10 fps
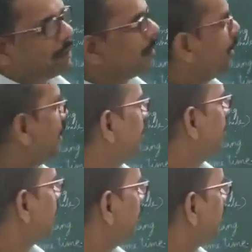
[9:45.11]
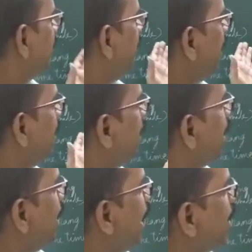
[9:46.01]
you could say,
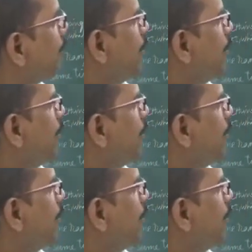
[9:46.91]
I